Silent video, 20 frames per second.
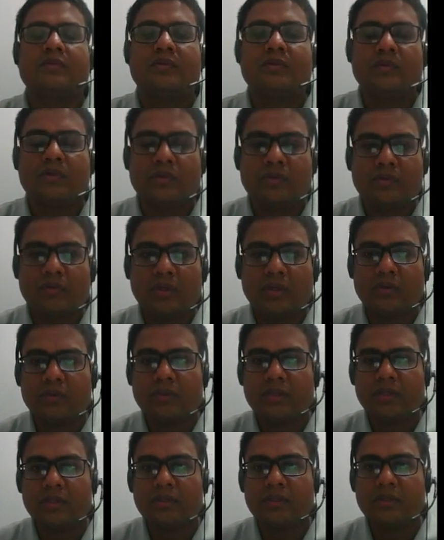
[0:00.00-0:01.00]
So now
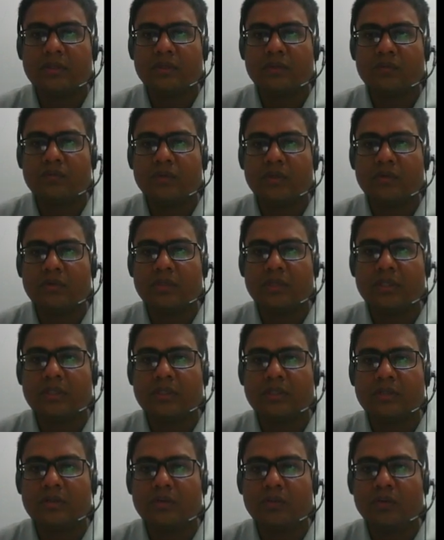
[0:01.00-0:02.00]
here we know
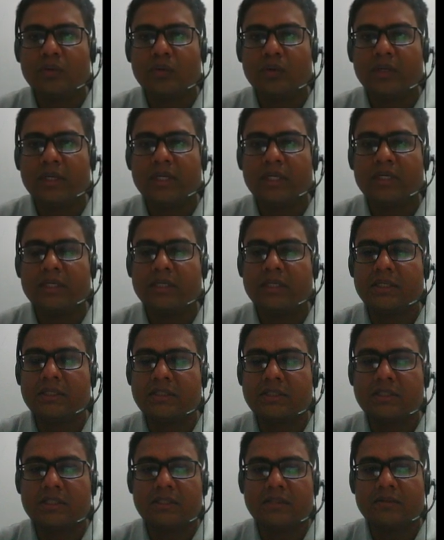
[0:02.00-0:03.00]
that OA, it
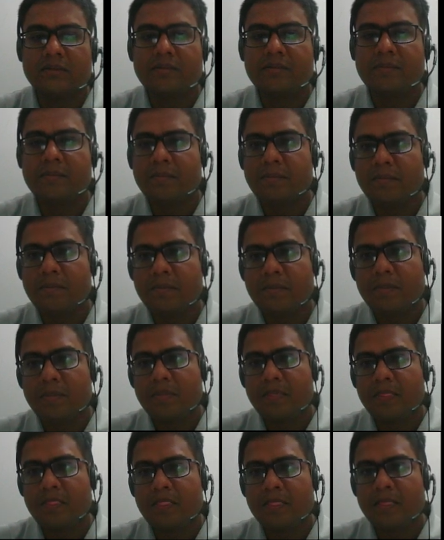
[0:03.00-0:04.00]
is an,
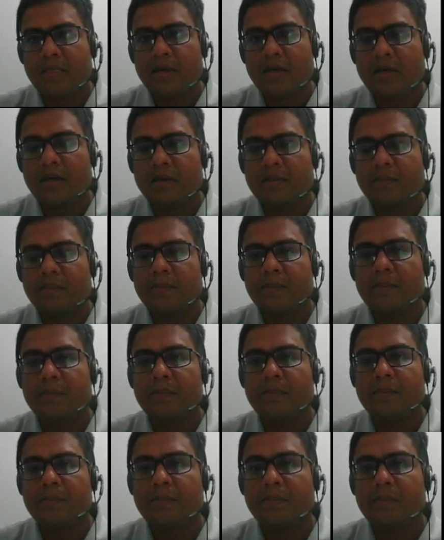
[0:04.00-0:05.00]
here
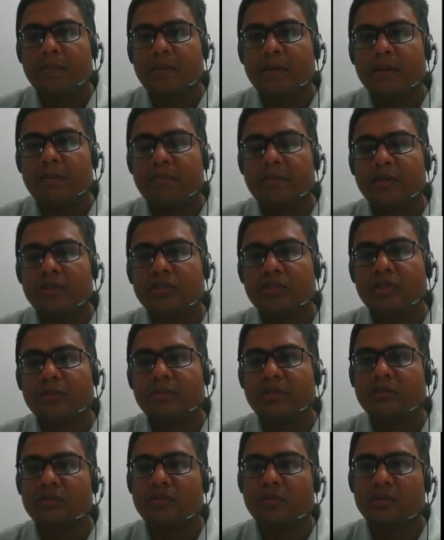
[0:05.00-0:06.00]
pressure
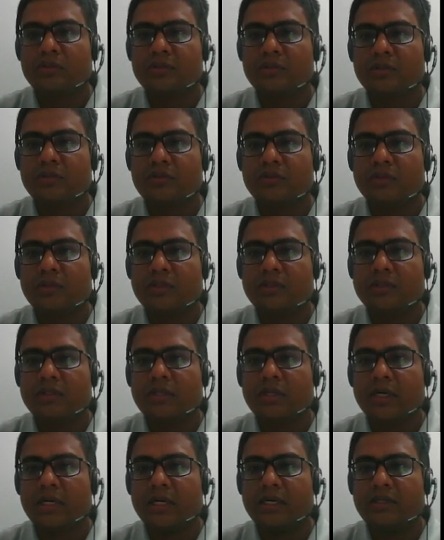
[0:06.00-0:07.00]
remains constant, so it is an
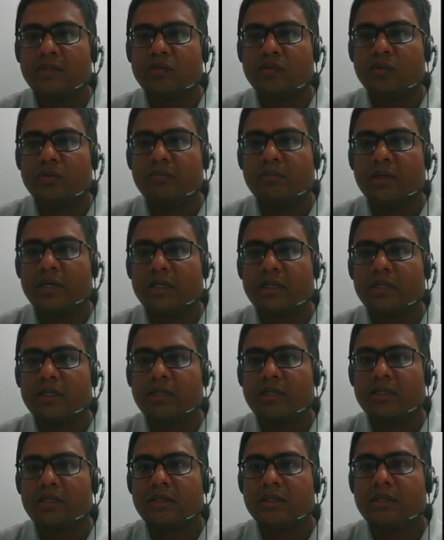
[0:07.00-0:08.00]

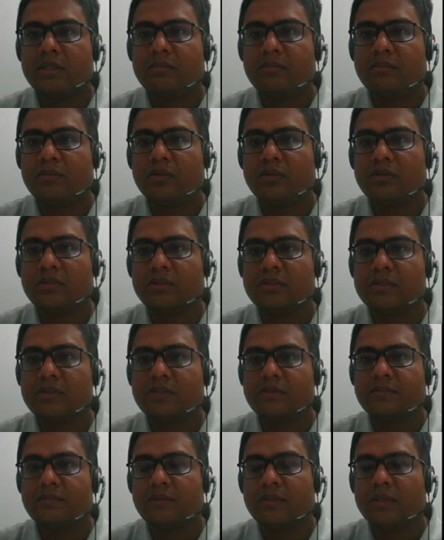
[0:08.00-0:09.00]
isobaric
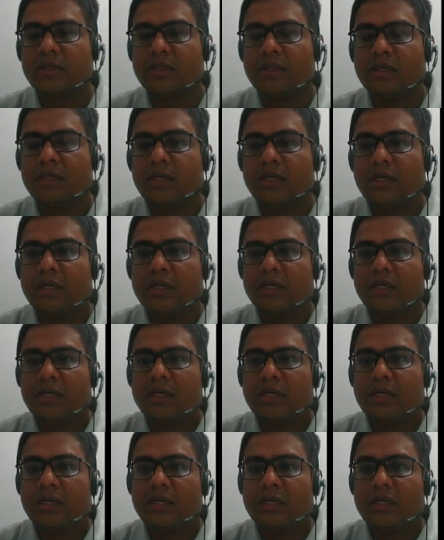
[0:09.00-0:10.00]
process,
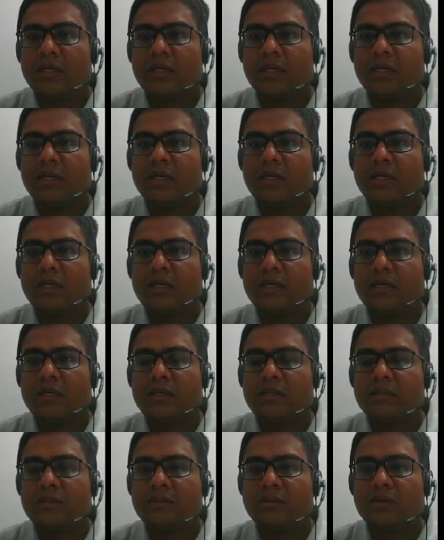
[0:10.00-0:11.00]

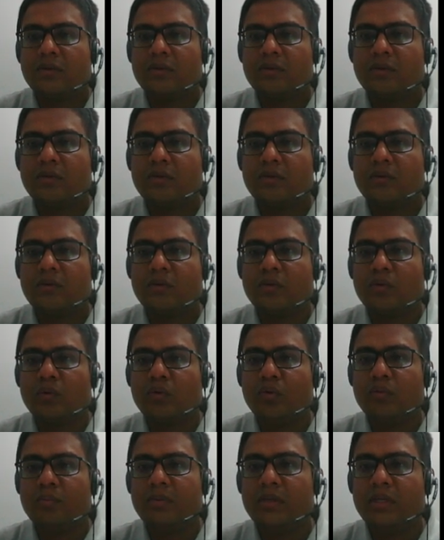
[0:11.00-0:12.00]
and
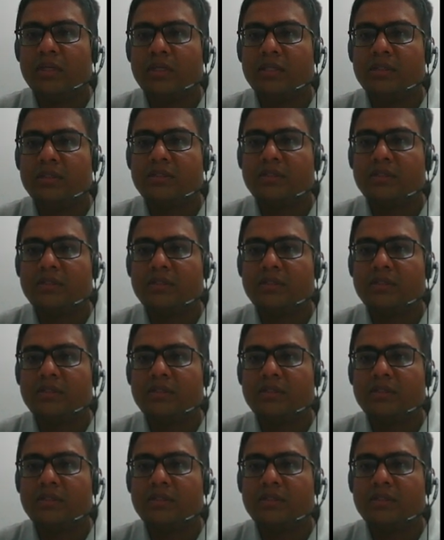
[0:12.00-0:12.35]
OB is